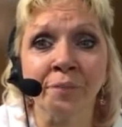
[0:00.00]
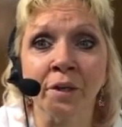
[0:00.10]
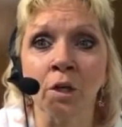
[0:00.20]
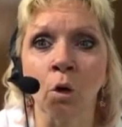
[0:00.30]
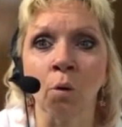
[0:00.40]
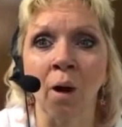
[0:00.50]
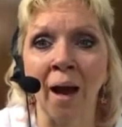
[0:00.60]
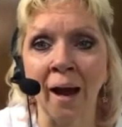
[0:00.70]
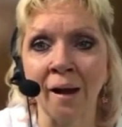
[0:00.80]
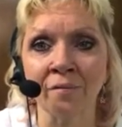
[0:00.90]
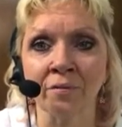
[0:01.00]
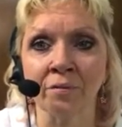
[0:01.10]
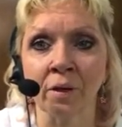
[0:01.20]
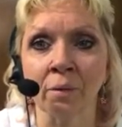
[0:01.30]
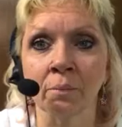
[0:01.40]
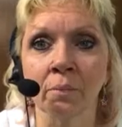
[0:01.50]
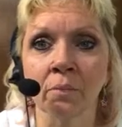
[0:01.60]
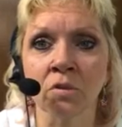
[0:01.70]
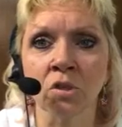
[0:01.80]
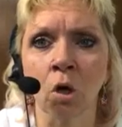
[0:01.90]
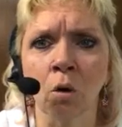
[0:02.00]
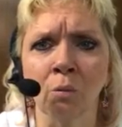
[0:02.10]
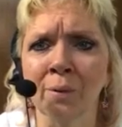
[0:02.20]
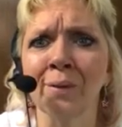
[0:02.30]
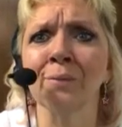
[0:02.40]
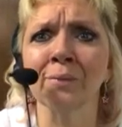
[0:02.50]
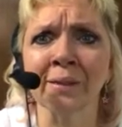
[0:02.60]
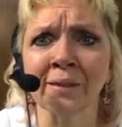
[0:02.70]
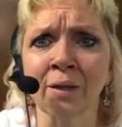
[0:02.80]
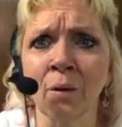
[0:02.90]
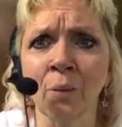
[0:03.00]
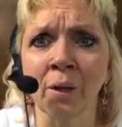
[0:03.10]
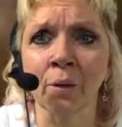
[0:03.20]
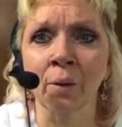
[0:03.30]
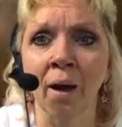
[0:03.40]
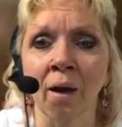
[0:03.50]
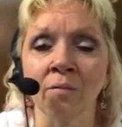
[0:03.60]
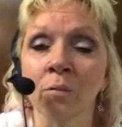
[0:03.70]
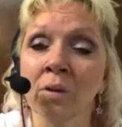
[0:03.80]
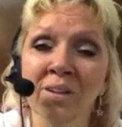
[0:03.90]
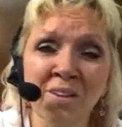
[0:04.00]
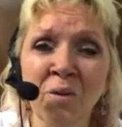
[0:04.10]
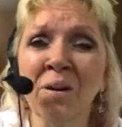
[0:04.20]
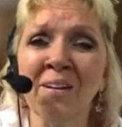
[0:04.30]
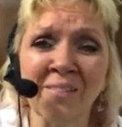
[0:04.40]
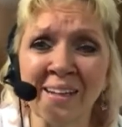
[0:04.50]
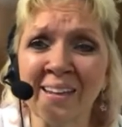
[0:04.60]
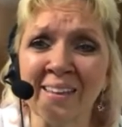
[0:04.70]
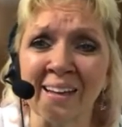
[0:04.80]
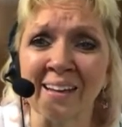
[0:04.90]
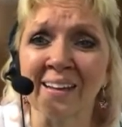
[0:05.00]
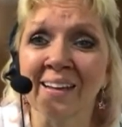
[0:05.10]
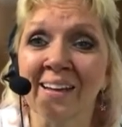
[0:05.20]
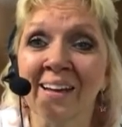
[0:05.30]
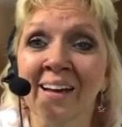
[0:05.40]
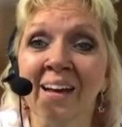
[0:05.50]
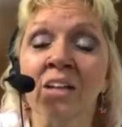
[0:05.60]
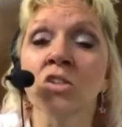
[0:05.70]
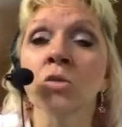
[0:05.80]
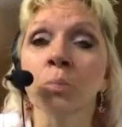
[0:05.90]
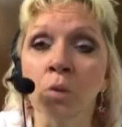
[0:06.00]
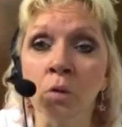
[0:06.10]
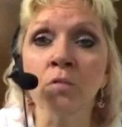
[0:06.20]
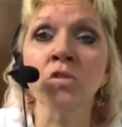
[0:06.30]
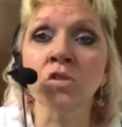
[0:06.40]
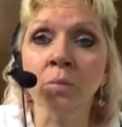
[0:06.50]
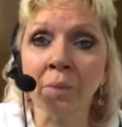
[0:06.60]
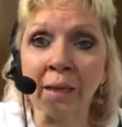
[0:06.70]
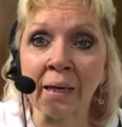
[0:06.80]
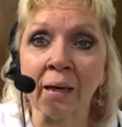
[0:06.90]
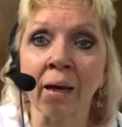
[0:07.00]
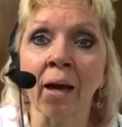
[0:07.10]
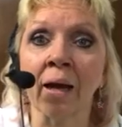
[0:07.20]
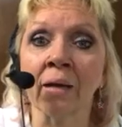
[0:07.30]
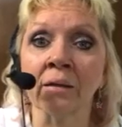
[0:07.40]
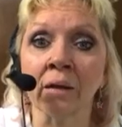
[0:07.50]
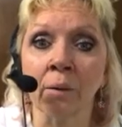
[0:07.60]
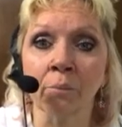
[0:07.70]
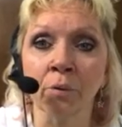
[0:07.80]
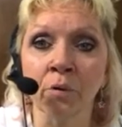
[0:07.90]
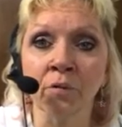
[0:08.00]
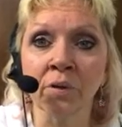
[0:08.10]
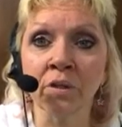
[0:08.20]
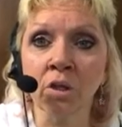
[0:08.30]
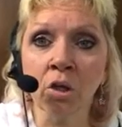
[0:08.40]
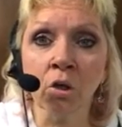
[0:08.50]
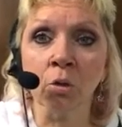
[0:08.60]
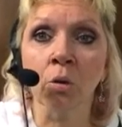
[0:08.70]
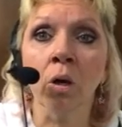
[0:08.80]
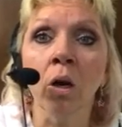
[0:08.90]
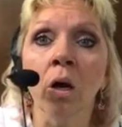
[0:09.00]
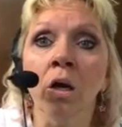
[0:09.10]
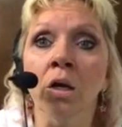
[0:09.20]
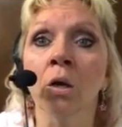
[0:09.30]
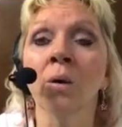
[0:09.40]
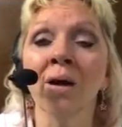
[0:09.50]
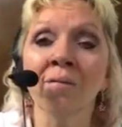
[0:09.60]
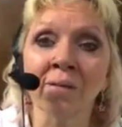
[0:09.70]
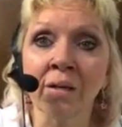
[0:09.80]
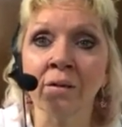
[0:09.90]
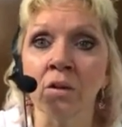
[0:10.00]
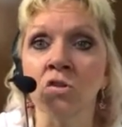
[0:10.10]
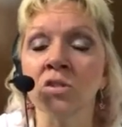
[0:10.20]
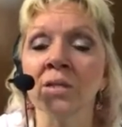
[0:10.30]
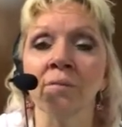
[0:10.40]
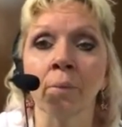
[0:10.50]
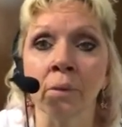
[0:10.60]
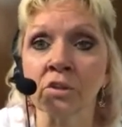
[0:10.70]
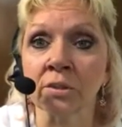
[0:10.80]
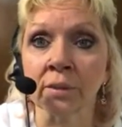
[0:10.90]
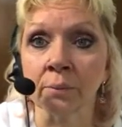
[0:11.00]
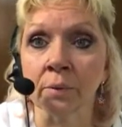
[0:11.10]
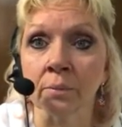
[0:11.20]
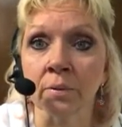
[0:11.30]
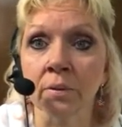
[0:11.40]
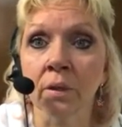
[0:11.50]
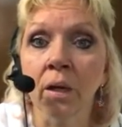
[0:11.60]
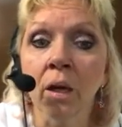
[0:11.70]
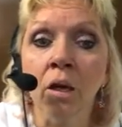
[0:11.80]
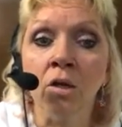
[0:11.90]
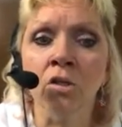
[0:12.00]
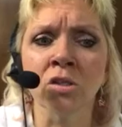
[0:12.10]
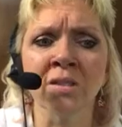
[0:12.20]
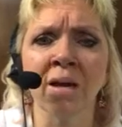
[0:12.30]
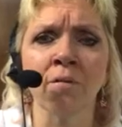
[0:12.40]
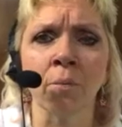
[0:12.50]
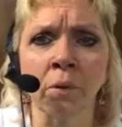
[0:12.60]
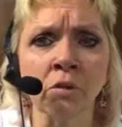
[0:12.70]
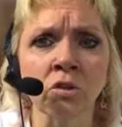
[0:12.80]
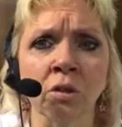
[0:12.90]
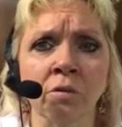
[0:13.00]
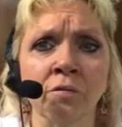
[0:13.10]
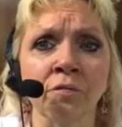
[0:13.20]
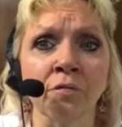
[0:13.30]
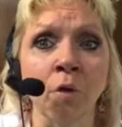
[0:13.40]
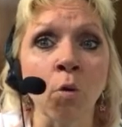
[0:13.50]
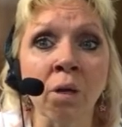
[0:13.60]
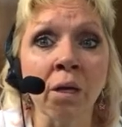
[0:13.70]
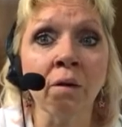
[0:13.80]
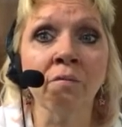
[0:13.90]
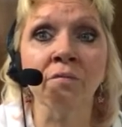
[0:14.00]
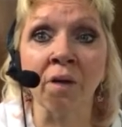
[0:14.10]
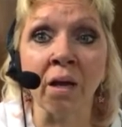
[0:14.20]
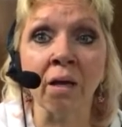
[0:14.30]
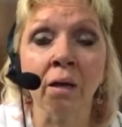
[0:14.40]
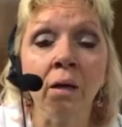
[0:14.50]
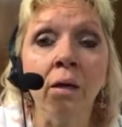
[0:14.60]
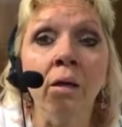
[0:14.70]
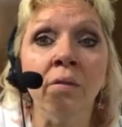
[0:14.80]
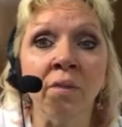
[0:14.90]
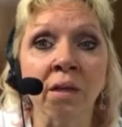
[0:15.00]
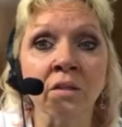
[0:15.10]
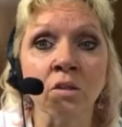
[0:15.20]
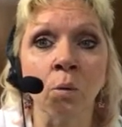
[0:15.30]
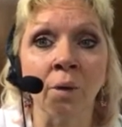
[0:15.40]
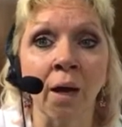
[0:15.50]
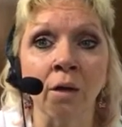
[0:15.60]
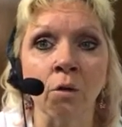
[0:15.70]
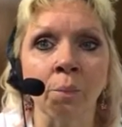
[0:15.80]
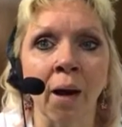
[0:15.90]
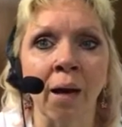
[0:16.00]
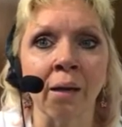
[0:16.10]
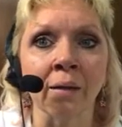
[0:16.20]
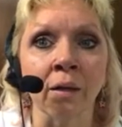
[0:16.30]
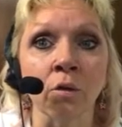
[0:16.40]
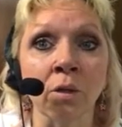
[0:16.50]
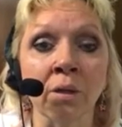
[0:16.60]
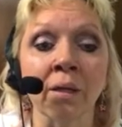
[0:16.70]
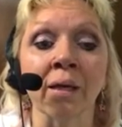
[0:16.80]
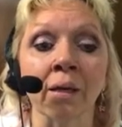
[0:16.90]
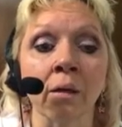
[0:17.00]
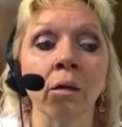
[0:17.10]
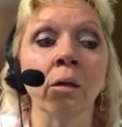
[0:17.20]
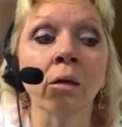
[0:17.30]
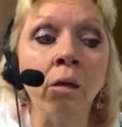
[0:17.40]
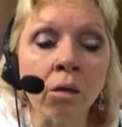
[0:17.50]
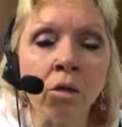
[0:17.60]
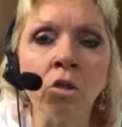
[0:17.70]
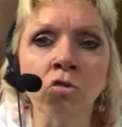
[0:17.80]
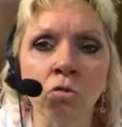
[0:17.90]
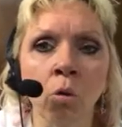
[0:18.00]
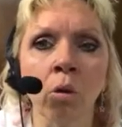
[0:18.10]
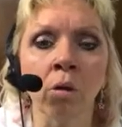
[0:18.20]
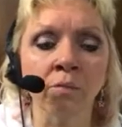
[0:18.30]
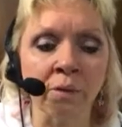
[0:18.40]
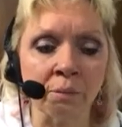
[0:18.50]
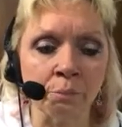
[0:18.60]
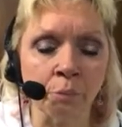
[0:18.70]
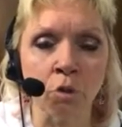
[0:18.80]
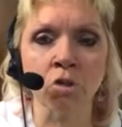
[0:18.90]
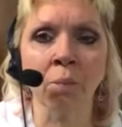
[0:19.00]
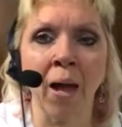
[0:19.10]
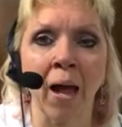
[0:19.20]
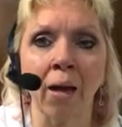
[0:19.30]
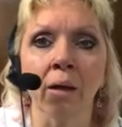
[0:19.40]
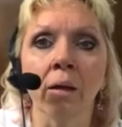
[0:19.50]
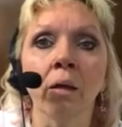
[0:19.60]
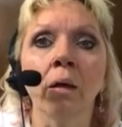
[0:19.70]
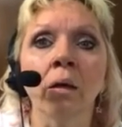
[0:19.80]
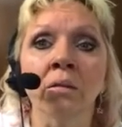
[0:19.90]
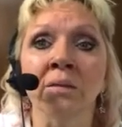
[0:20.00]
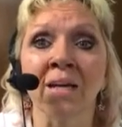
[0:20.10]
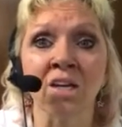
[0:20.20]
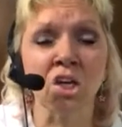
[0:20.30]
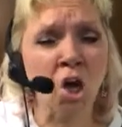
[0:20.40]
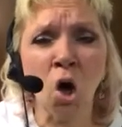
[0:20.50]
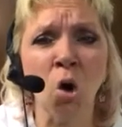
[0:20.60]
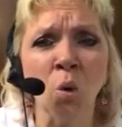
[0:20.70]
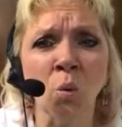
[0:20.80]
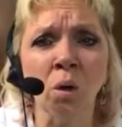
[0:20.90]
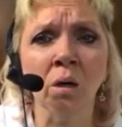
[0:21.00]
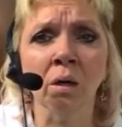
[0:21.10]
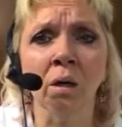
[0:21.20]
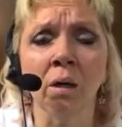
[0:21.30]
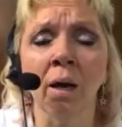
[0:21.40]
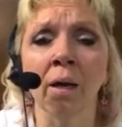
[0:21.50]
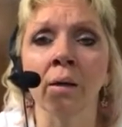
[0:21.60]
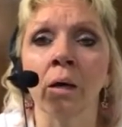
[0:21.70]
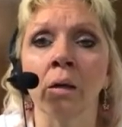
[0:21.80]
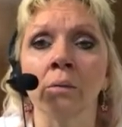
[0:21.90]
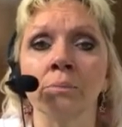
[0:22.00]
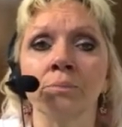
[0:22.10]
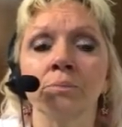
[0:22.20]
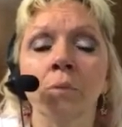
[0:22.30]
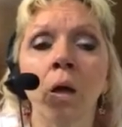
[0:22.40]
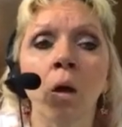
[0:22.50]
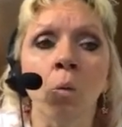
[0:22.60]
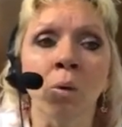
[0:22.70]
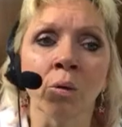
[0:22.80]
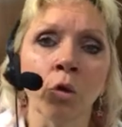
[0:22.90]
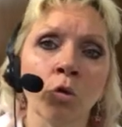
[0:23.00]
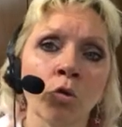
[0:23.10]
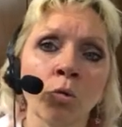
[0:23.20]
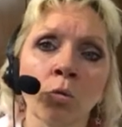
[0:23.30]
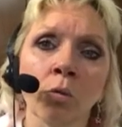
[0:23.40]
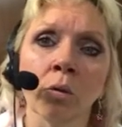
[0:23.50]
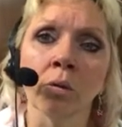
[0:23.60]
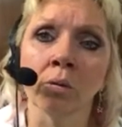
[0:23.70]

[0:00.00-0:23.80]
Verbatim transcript: you know half of them so we don't really know what you have well you don't have anything it just proves to me and I'm proving to you you don't have anything, you just have a bunch of symptoms. You just have a bunch of phony, fake things going on in your body that you need to get in control of and push back. Say no. And um, when you do